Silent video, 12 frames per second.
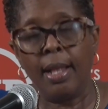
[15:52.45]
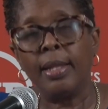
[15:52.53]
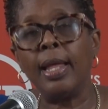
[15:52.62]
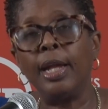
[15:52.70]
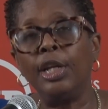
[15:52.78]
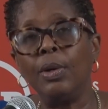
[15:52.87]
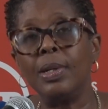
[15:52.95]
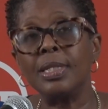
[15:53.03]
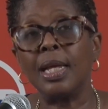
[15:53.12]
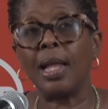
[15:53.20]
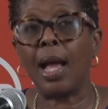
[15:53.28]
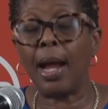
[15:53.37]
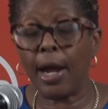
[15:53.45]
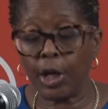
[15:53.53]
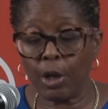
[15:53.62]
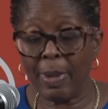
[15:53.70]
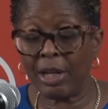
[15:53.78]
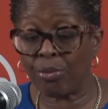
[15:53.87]
that there was an
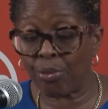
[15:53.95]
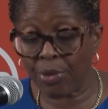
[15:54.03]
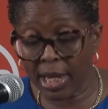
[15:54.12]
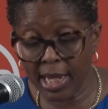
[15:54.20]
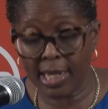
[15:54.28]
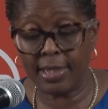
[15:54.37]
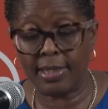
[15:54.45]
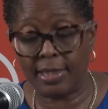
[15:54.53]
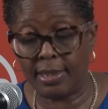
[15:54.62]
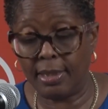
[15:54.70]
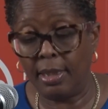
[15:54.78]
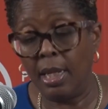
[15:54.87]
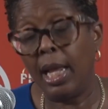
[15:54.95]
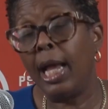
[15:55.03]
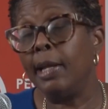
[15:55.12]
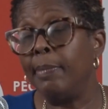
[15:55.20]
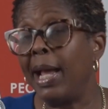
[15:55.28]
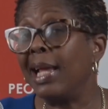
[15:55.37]
argument raised
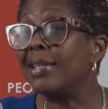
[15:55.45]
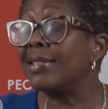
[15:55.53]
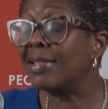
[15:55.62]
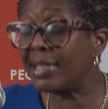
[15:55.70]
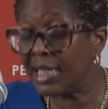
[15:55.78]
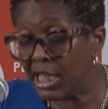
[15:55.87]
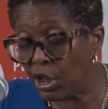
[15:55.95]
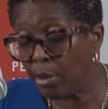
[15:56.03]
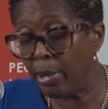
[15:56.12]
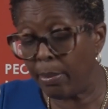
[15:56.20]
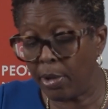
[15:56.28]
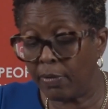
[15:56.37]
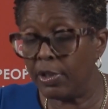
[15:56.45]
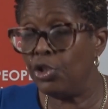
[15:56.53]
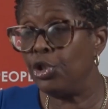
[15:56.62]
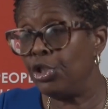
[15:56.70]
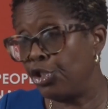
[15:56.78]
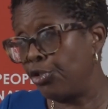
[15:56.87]
and by a senior member of the
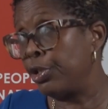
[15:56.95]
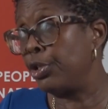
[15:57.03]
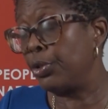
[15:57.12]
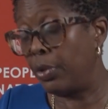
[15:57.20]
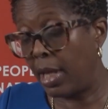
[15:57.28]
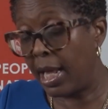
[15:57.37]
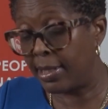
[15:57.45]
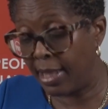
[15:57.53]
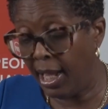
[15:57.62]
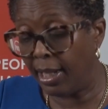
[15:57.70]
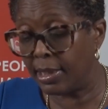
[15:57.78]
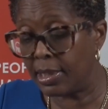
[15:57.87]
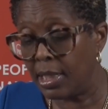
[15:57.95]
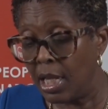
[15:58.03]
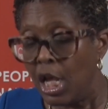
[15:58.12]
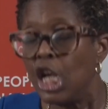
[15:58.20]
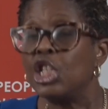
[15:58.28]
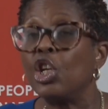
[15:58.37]
judiciary at that,
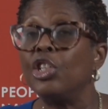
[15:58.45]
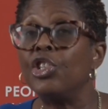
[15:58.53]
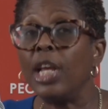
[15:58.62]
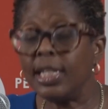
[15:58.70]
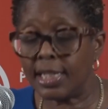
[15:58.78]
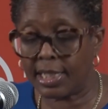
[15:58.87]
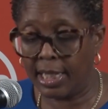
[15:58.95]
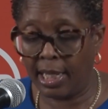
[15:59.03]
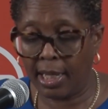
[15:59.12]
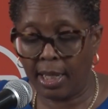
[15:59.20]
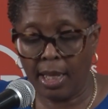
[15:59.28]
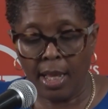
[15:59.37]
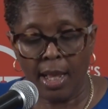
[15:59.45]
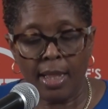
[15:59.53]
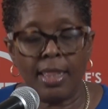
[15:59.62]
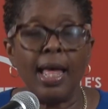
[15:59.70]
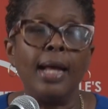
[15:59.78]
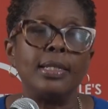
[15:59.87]
suggesting
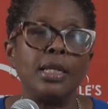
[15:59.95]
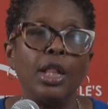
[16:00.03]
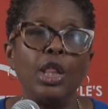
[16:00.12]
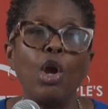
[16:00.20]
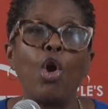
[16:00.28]
that the